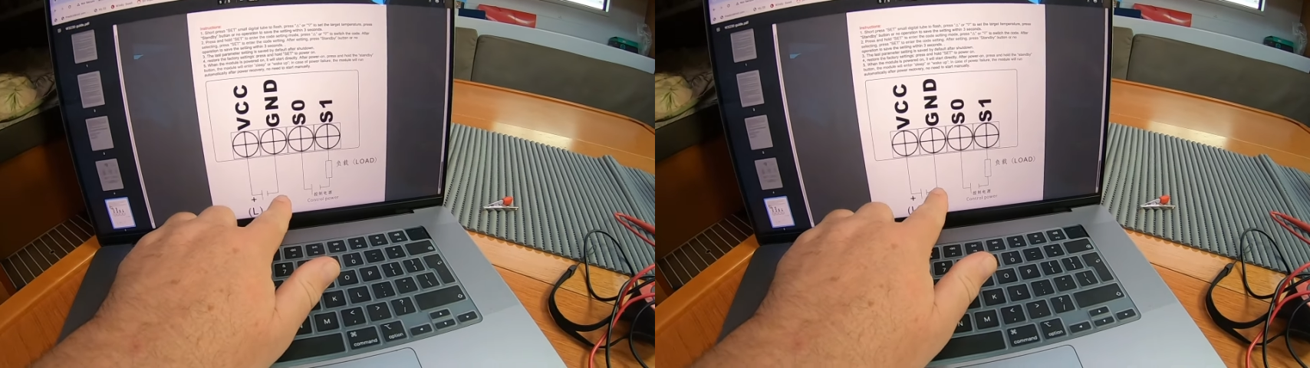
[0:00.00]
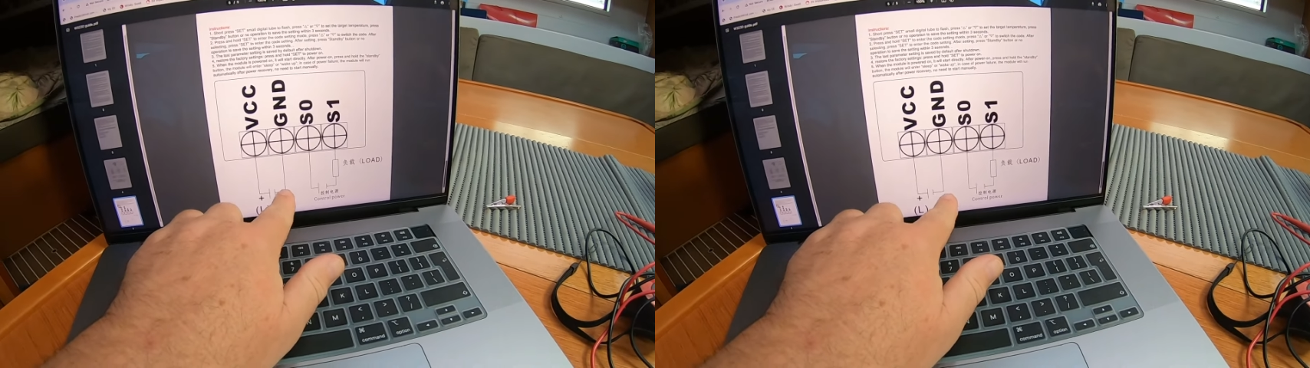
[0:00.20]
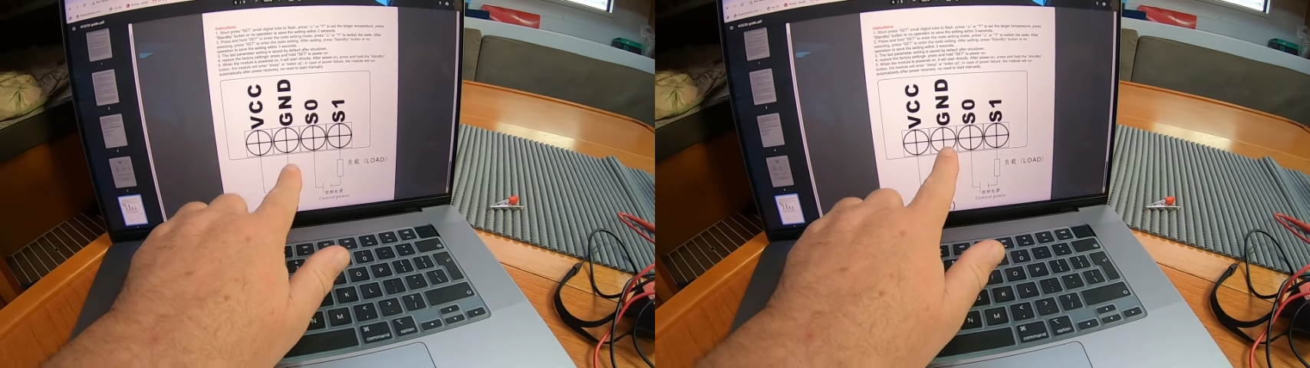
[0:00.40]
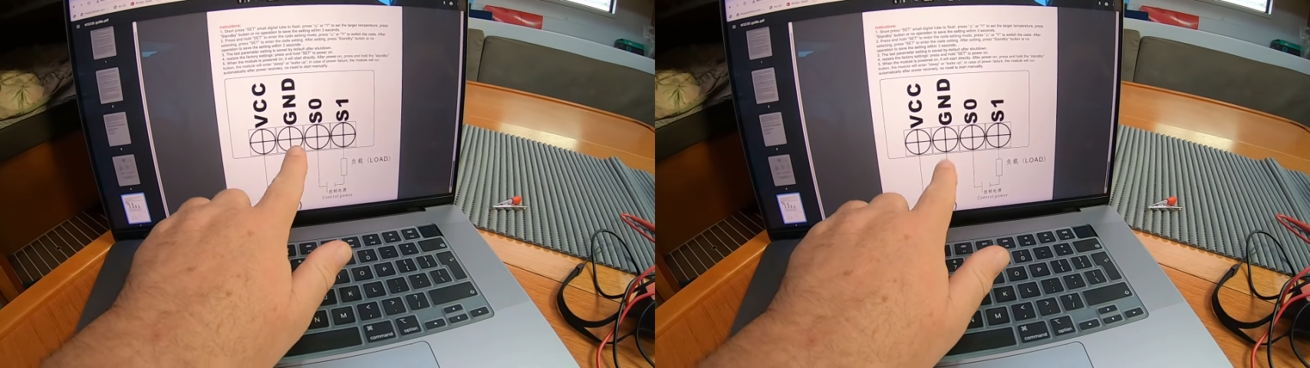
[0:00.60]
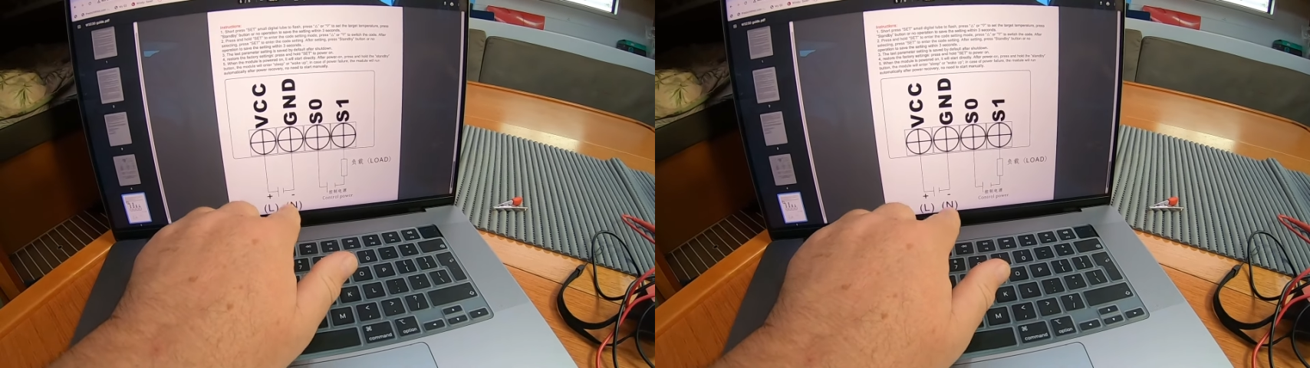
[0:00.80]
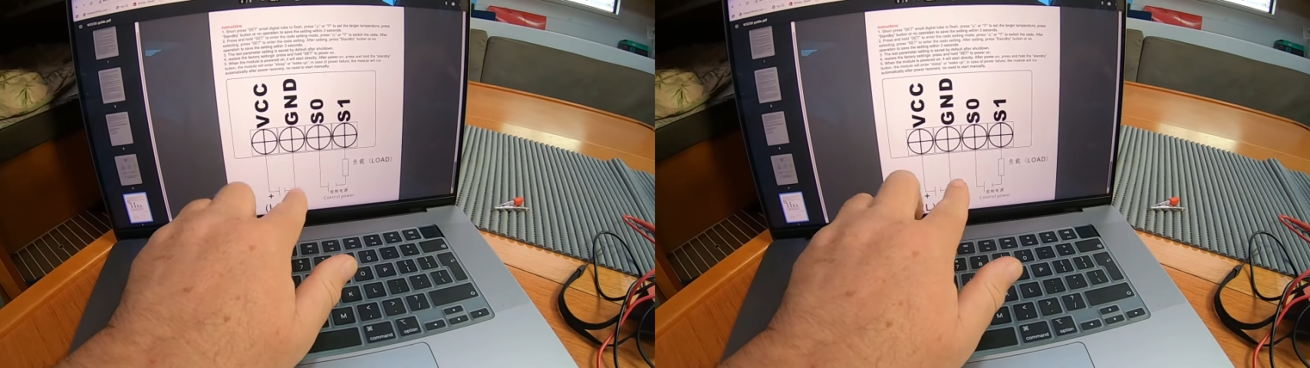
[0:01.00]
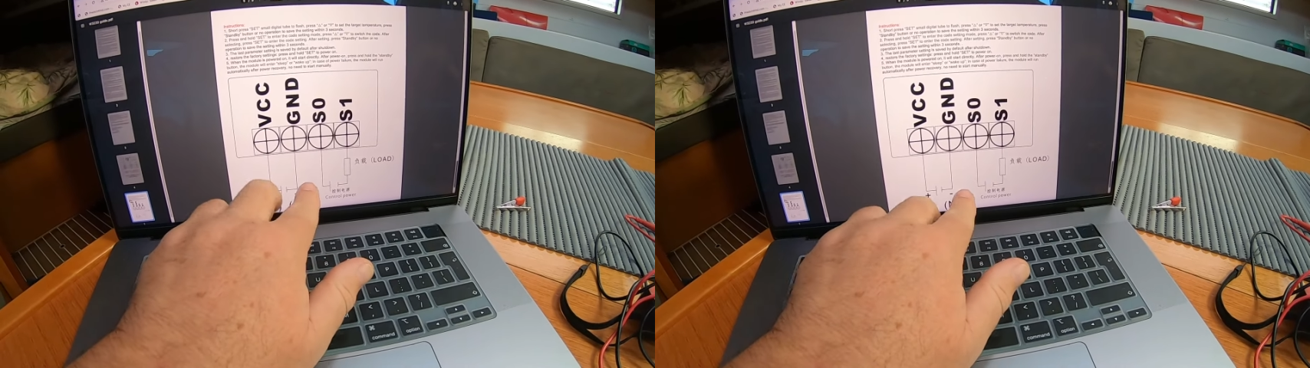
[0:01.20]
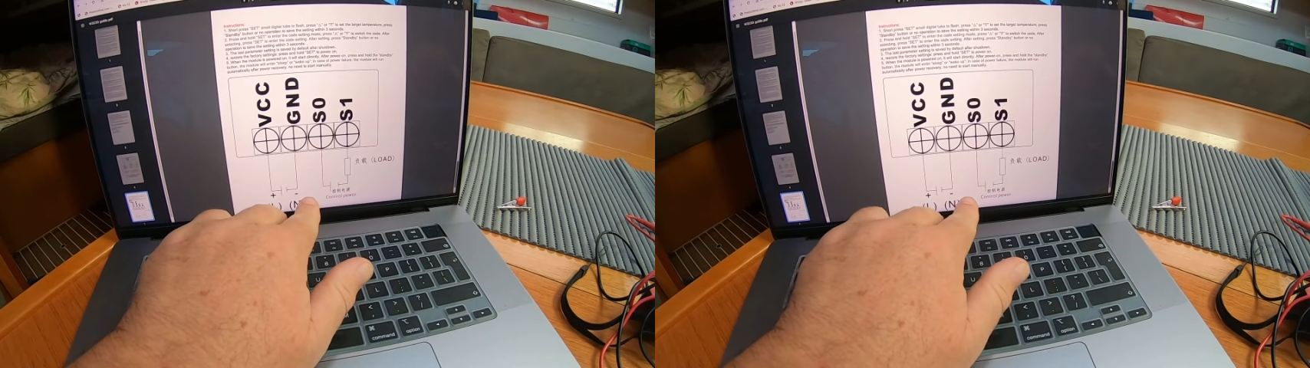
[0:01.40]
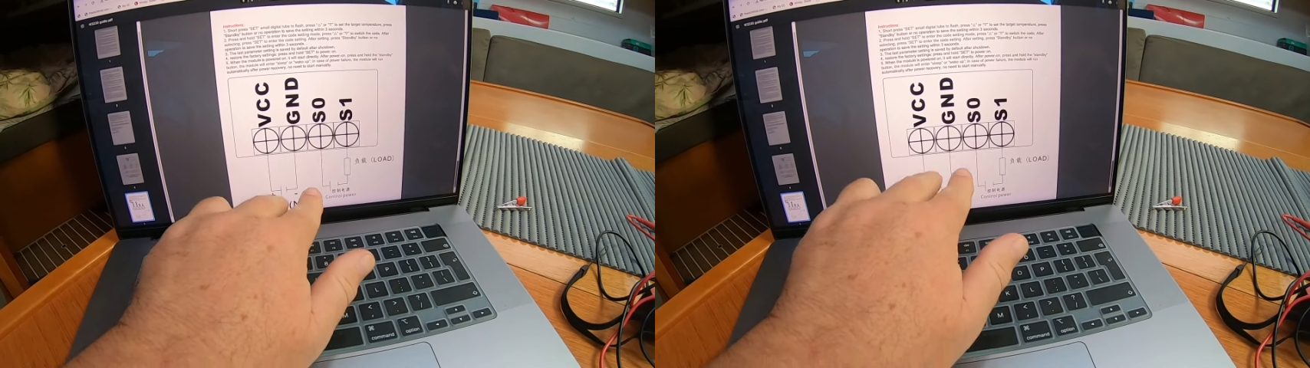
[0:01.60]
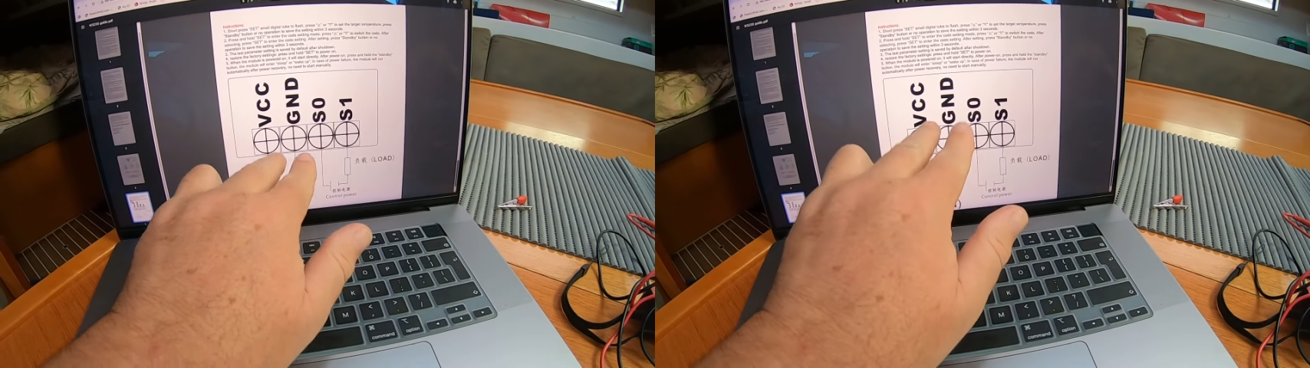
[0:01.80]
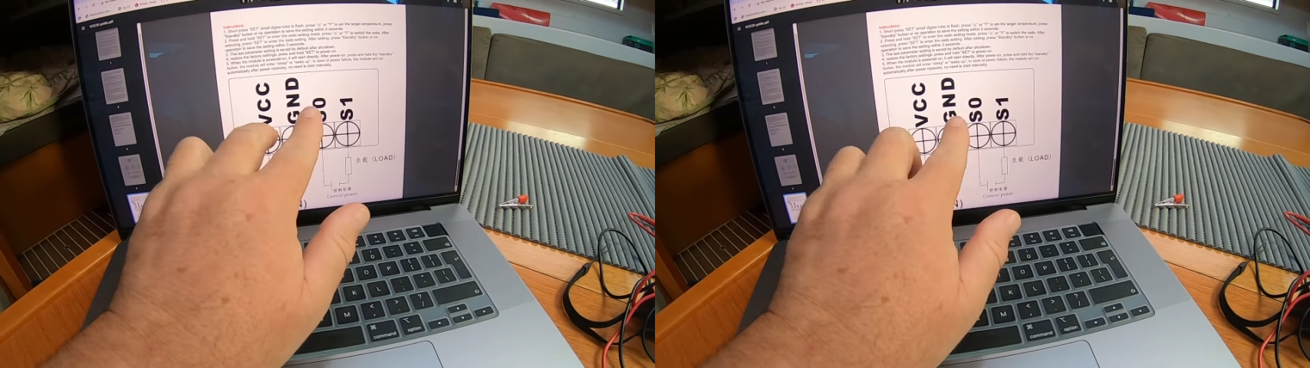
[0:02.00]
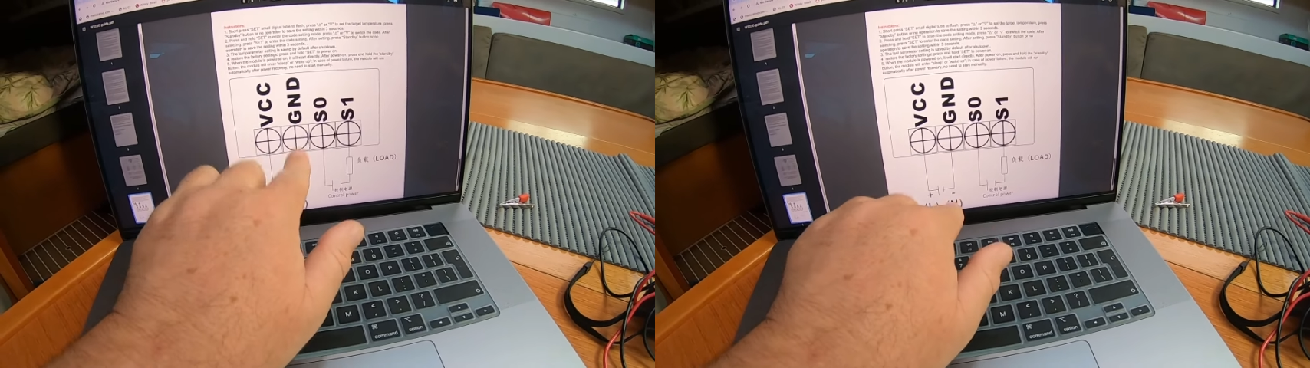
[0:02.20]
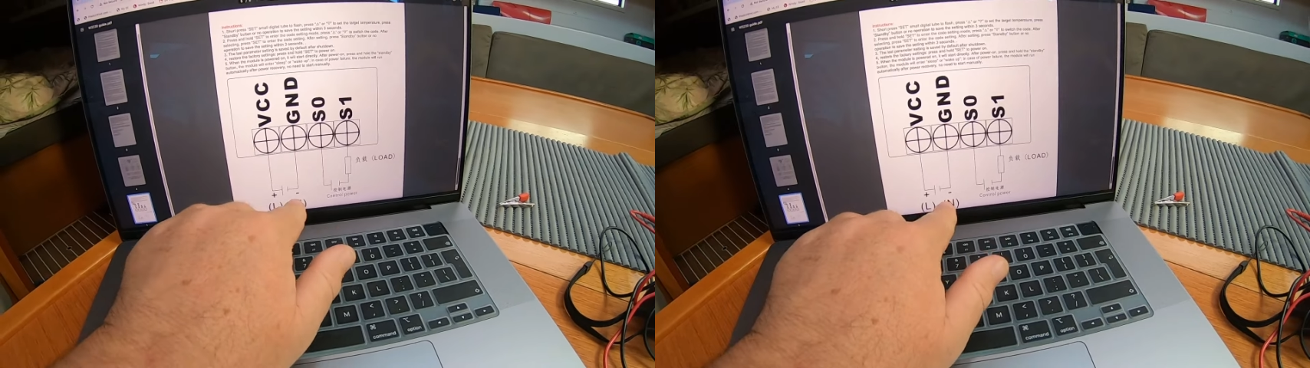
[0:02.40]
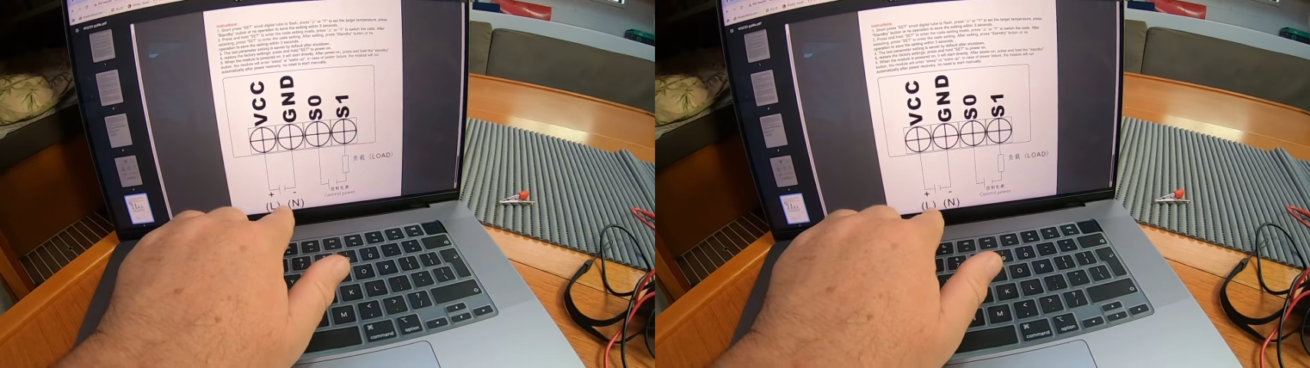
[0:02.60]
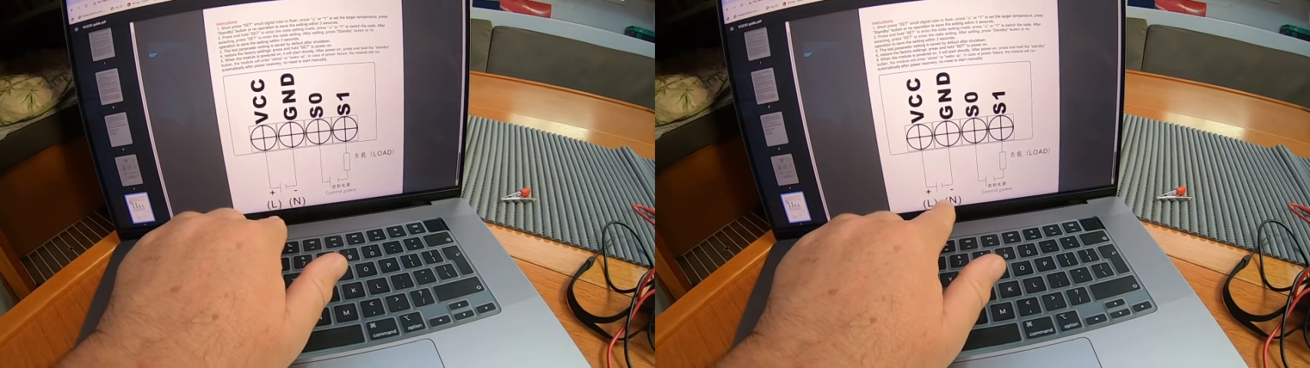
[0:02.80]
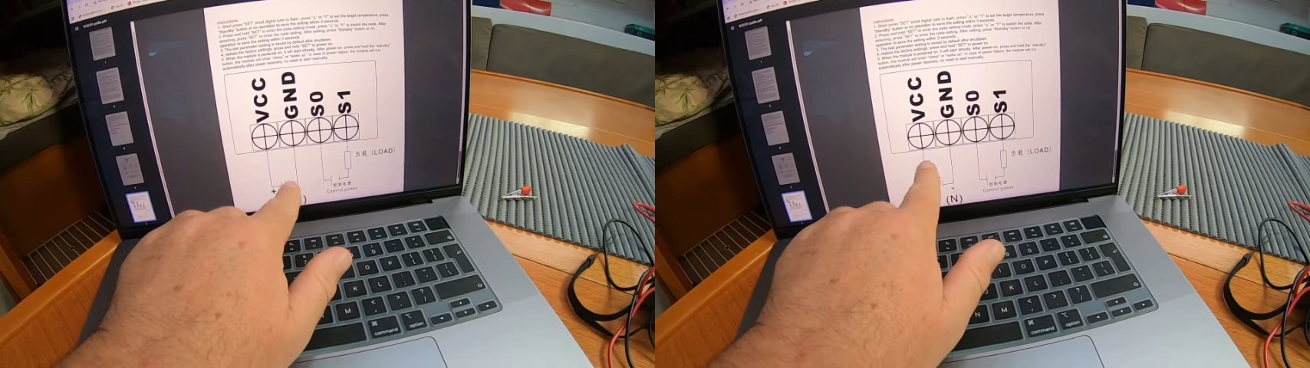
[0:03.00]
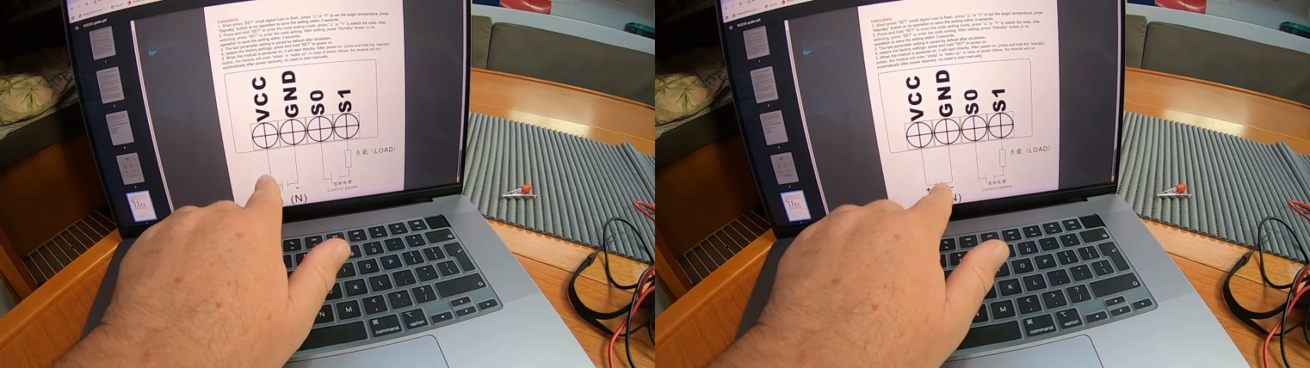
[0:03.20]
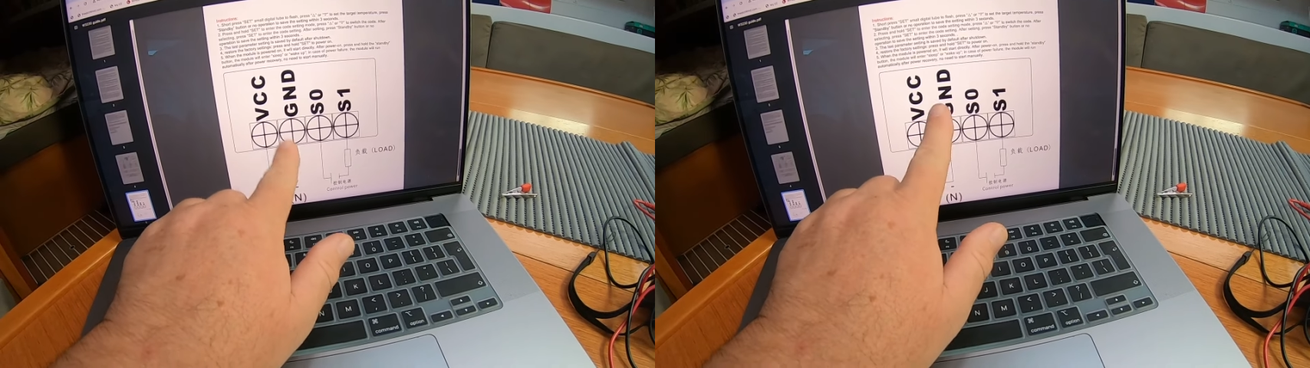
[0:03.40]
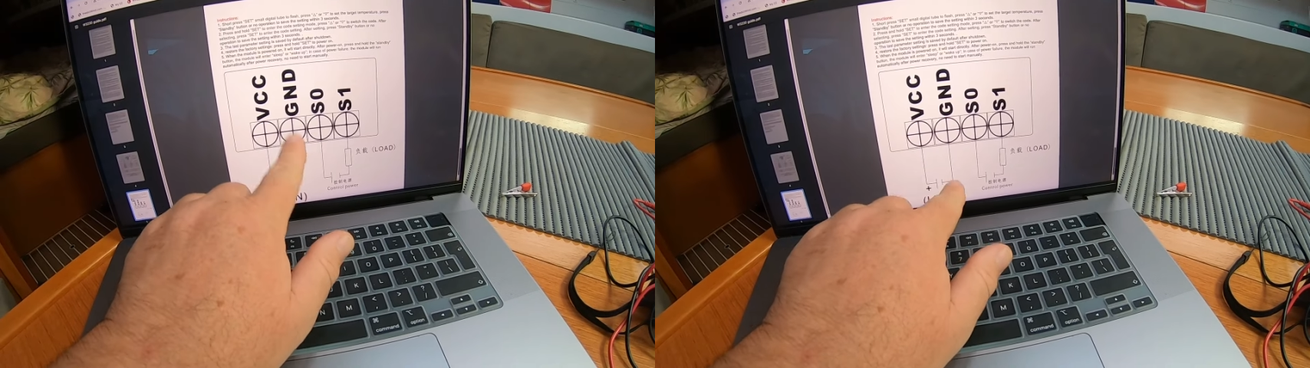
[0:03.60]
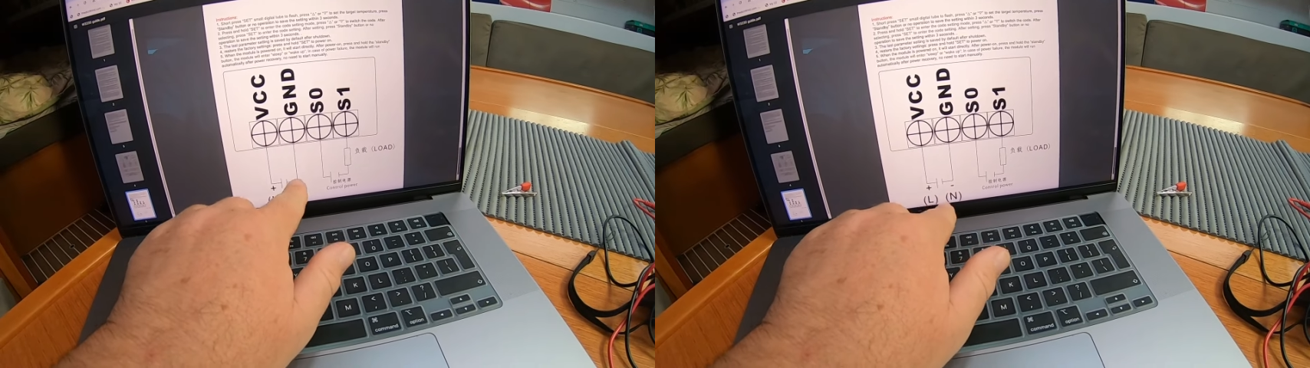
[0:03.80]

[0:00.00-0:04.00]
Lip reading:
[unreadable: no face in view]